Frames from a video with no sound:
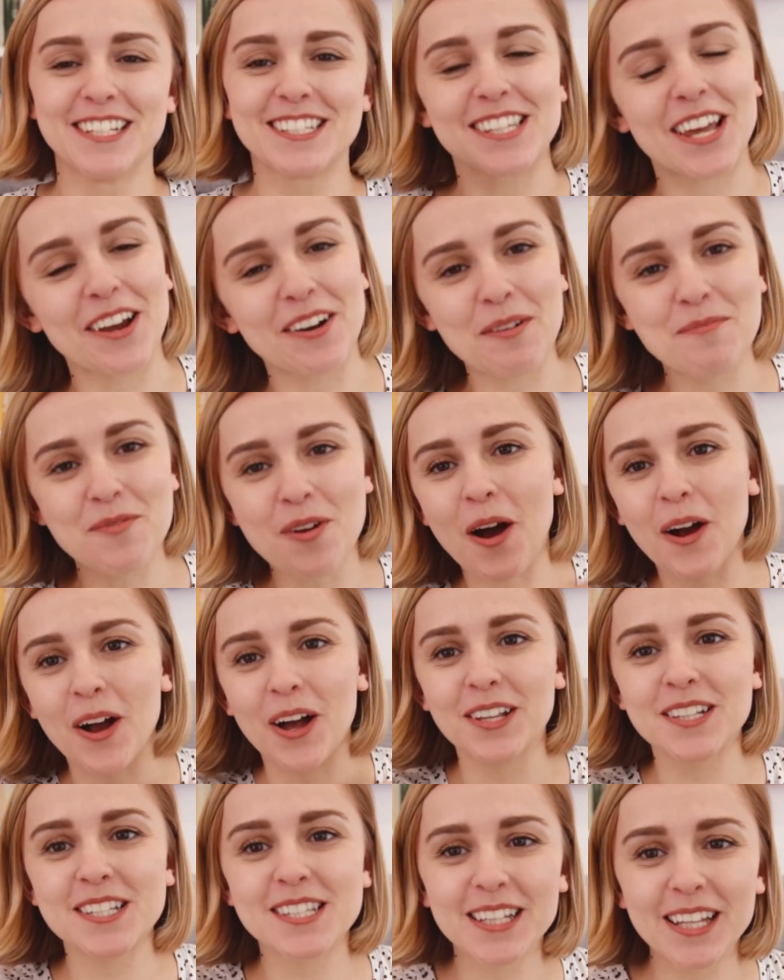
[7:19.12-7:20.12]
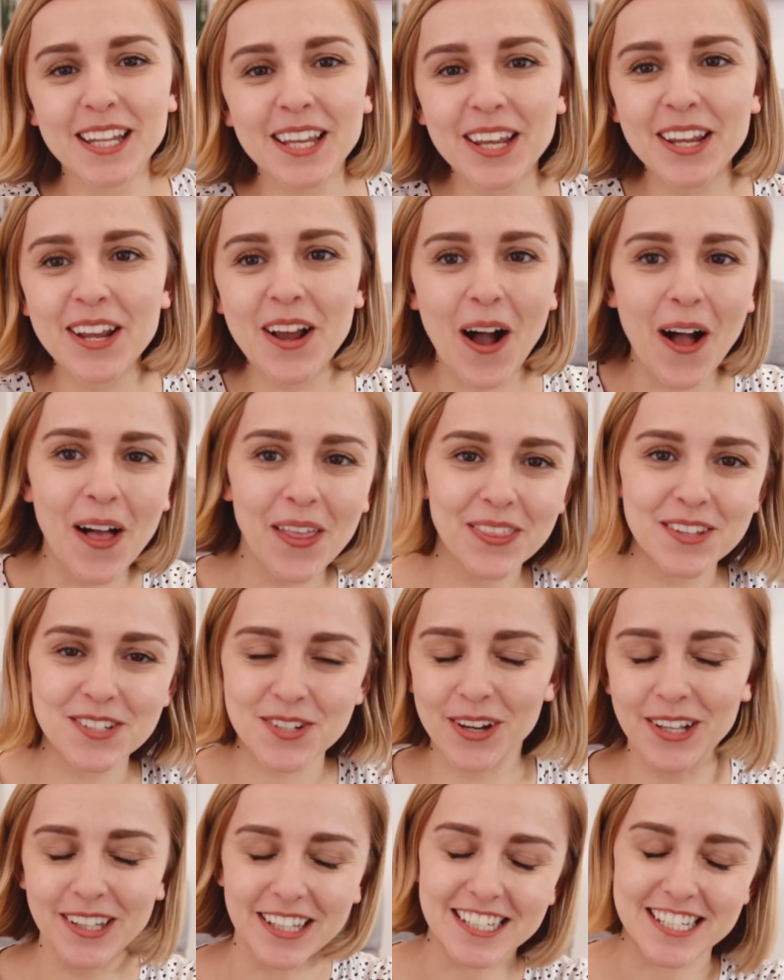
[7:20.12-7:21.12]
So I'm not constantly on the
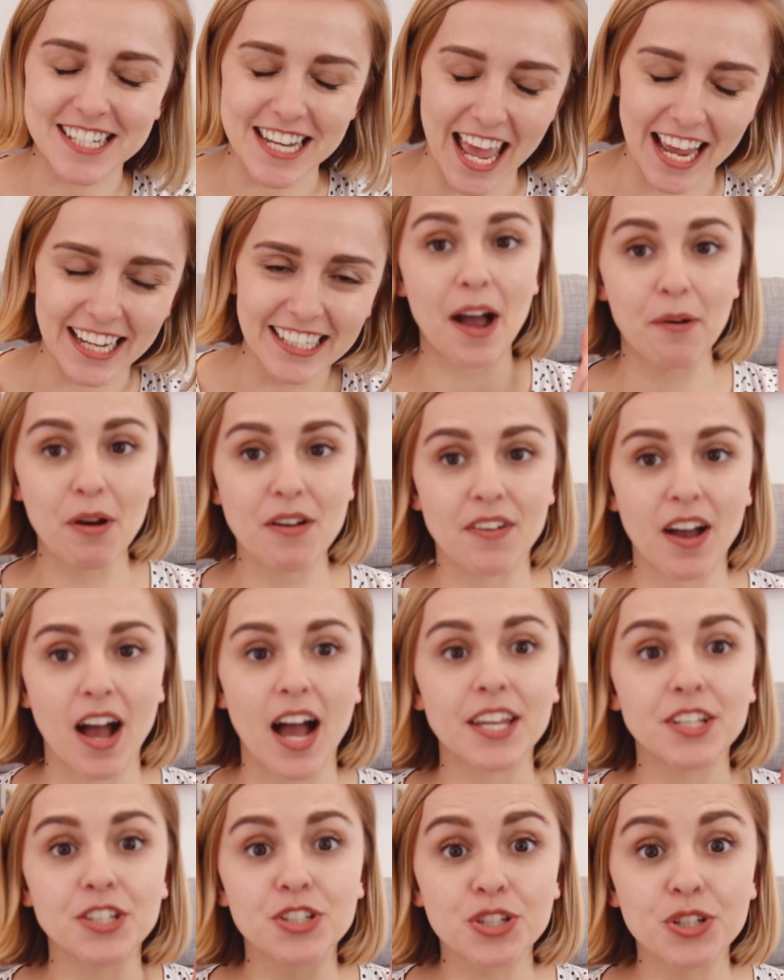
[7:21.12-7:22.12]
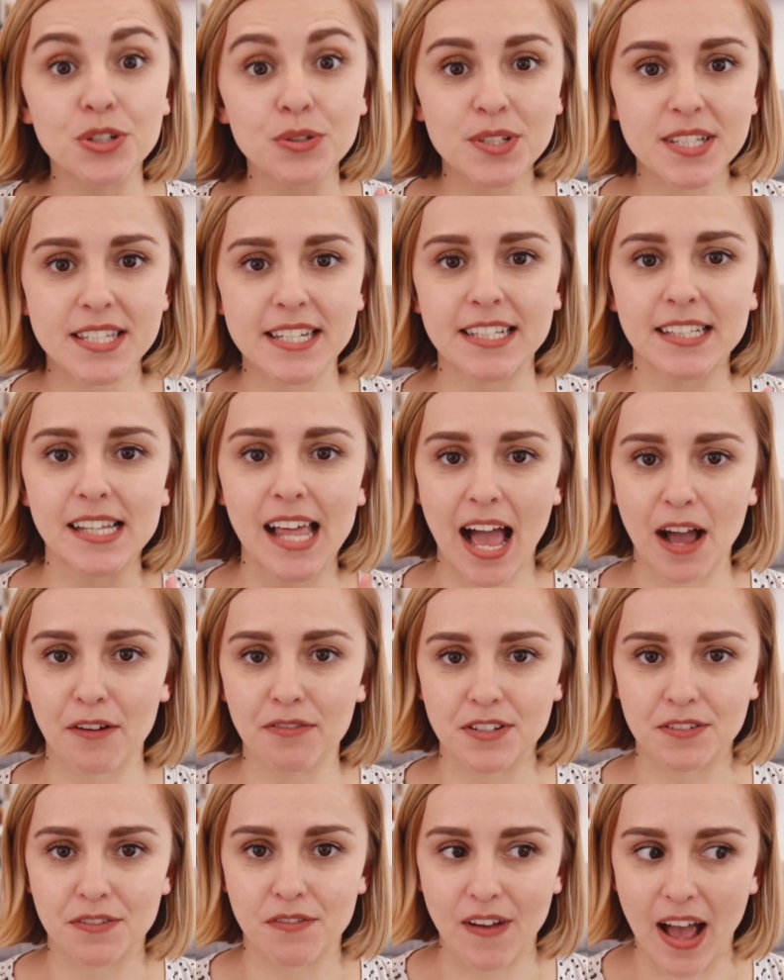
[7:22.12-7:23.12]
toilet today. However, I do still
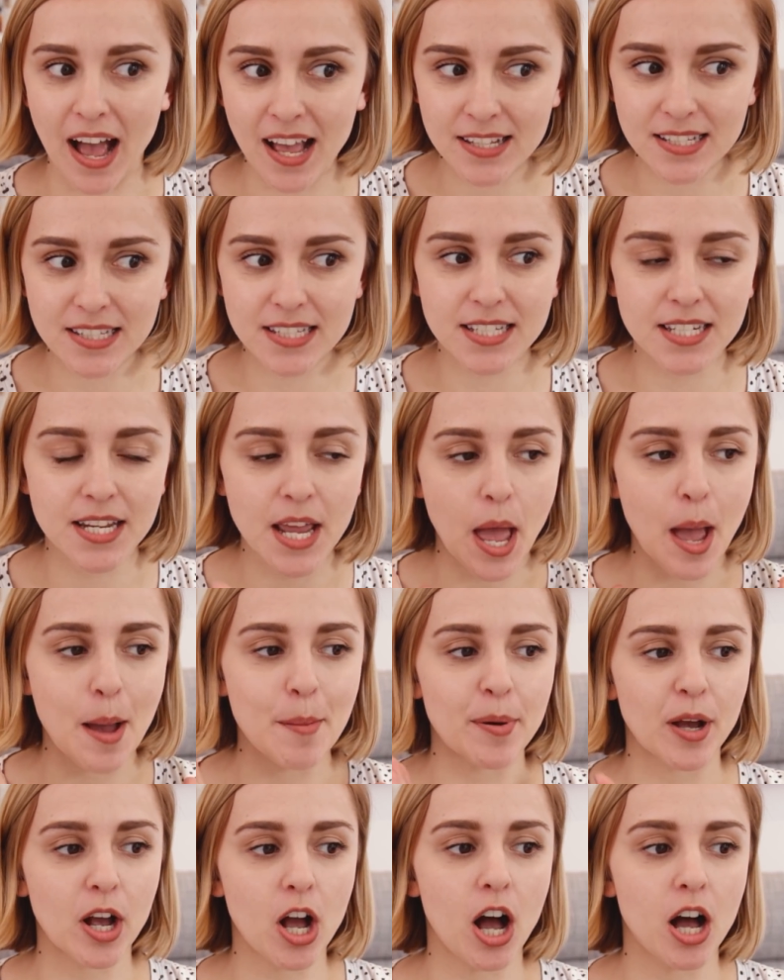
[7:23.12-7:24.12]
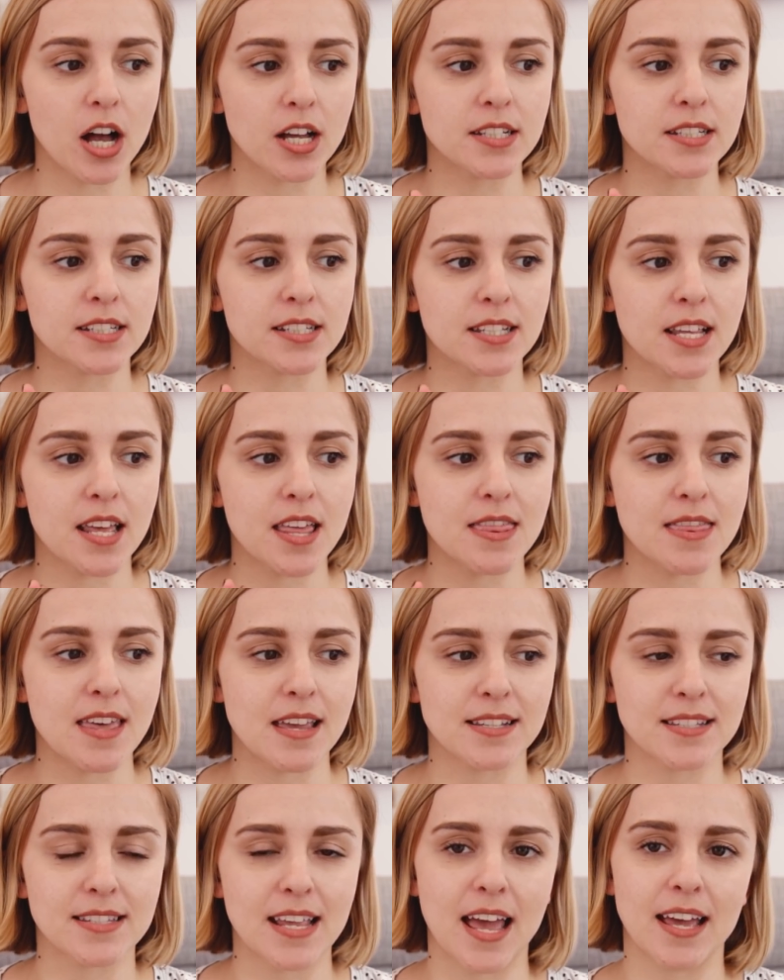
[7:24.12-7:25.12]
have to fast because
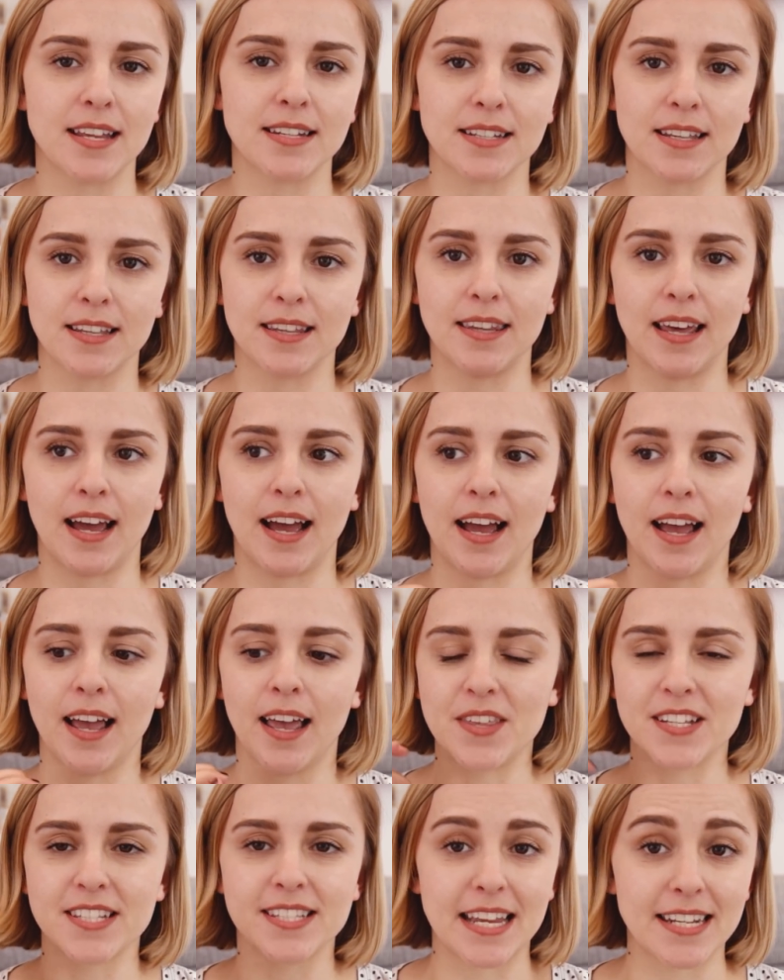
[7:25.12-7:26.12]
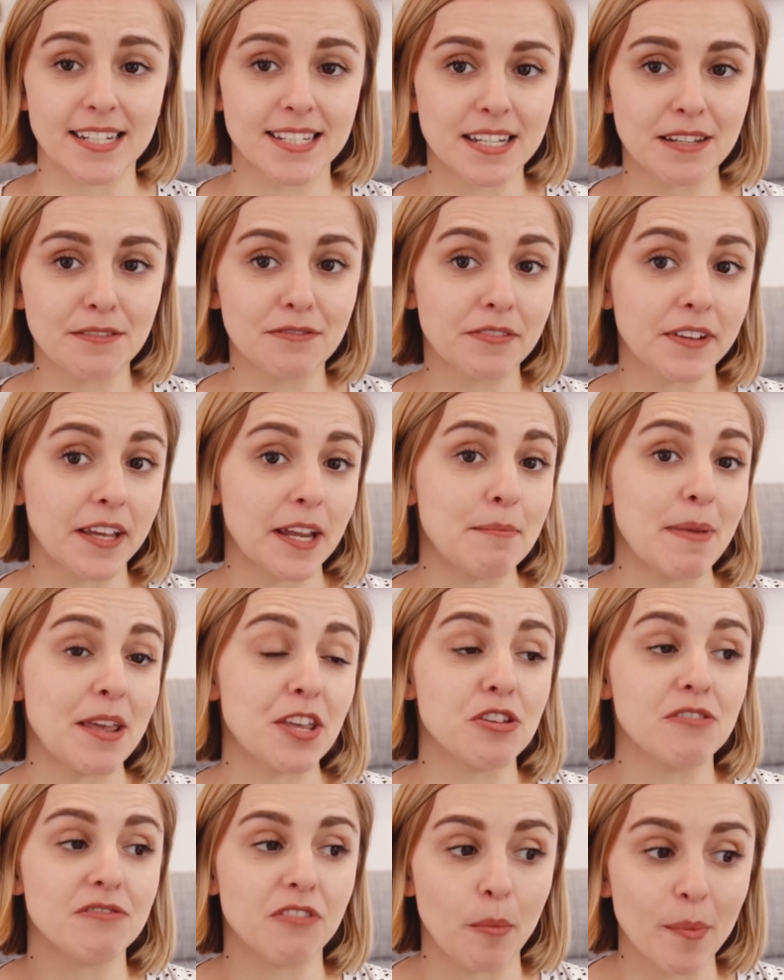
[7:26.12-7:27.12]
they said that the sedative can
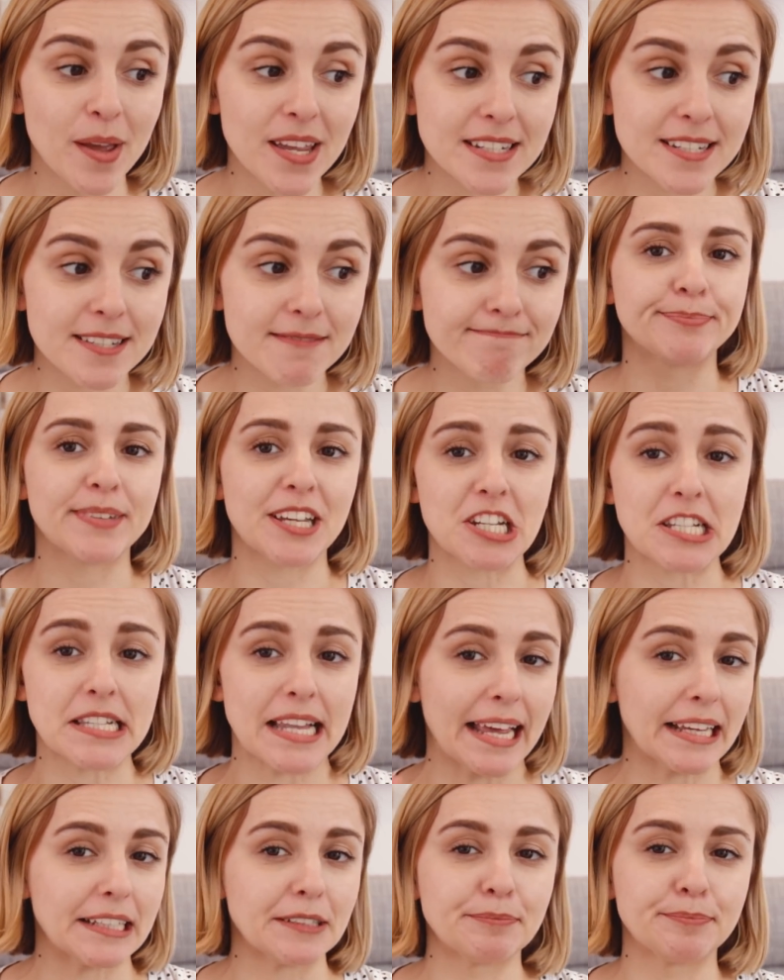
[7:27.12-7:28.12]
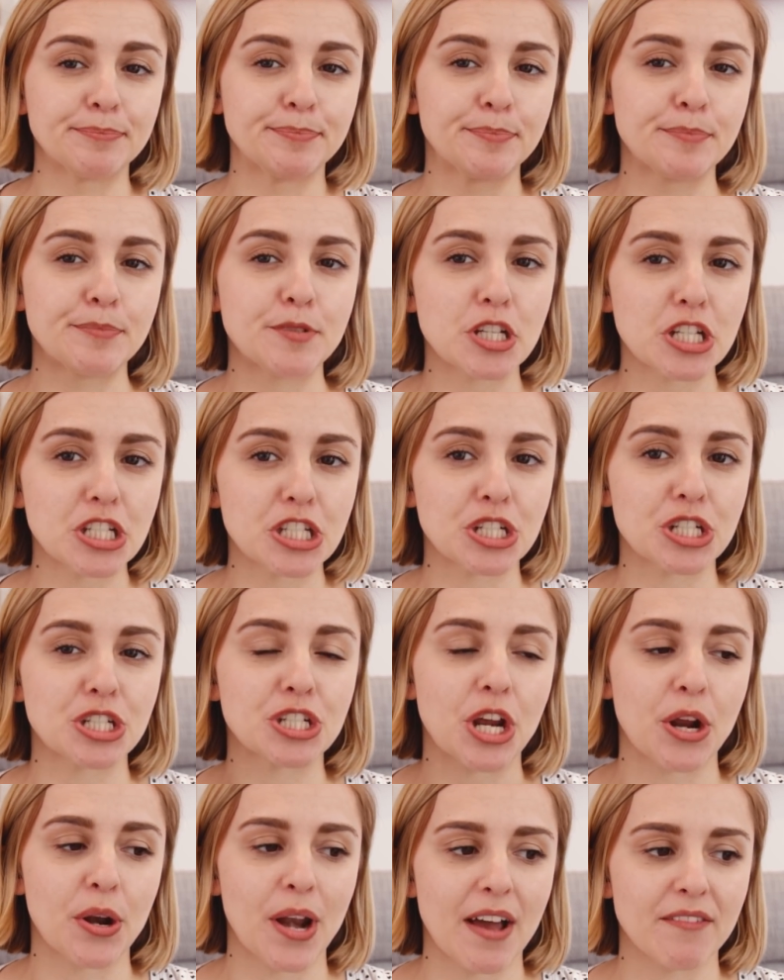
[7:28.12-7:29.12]
make you vomit. They're just like, just
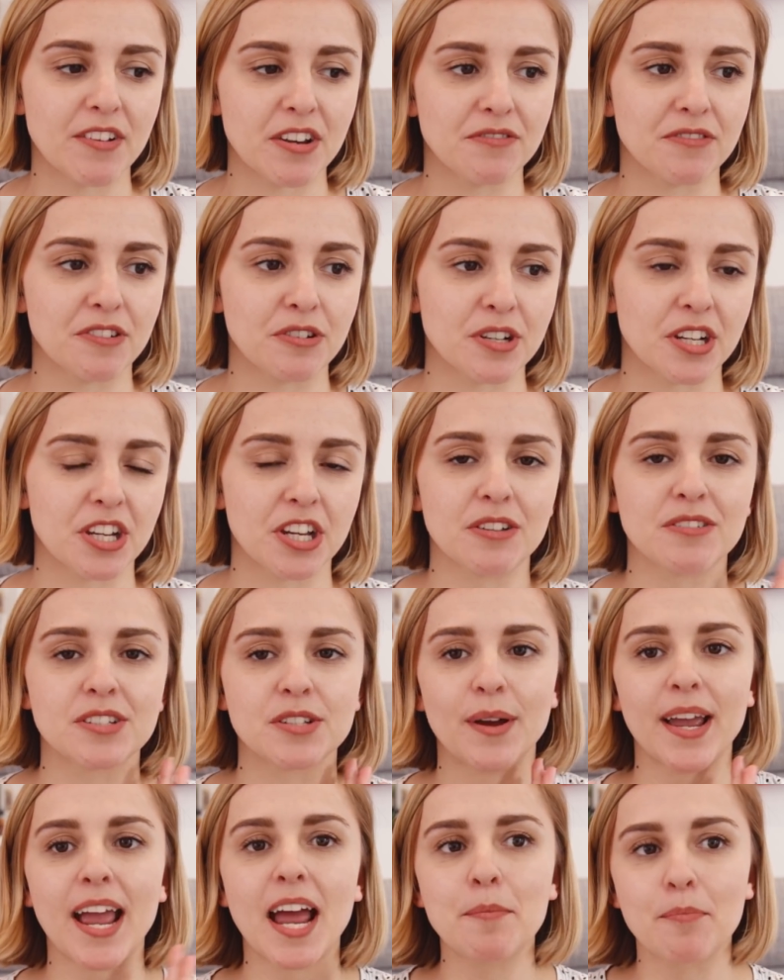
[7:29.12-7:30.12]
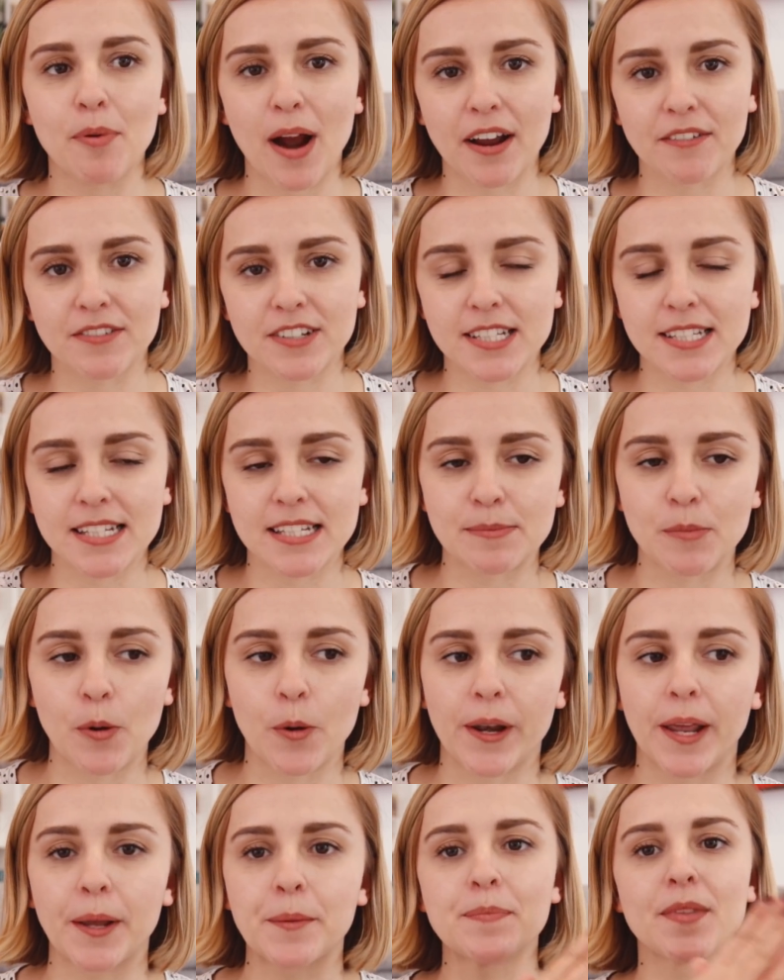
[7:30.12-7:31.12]
don't have any food in you. So I had breakfast this
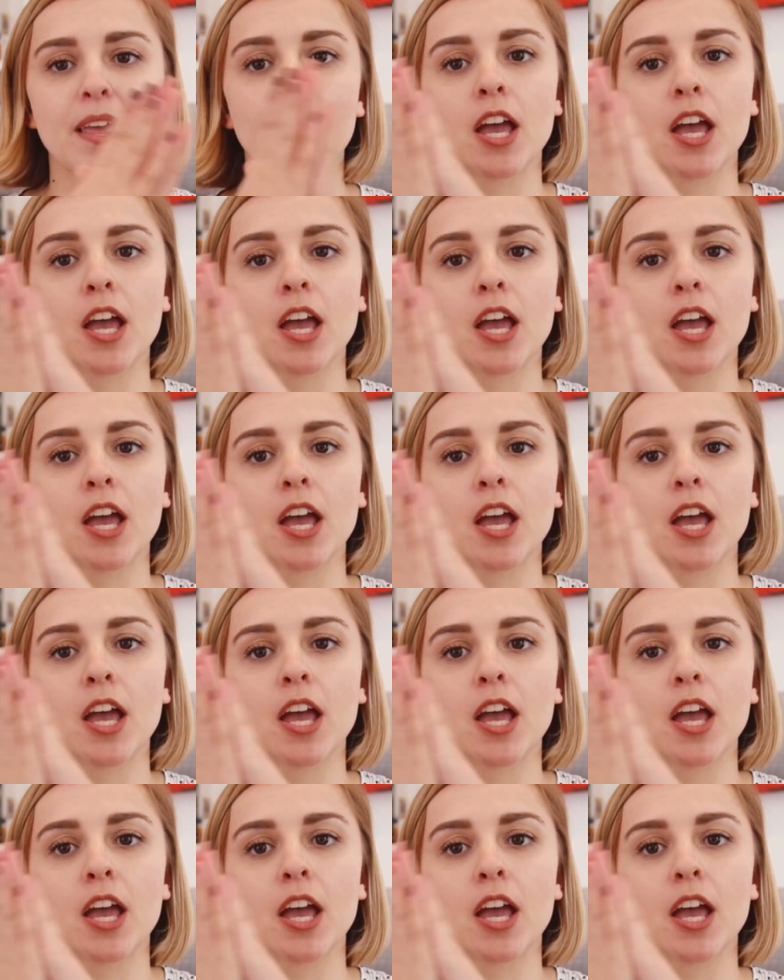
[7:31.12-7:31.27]
morning.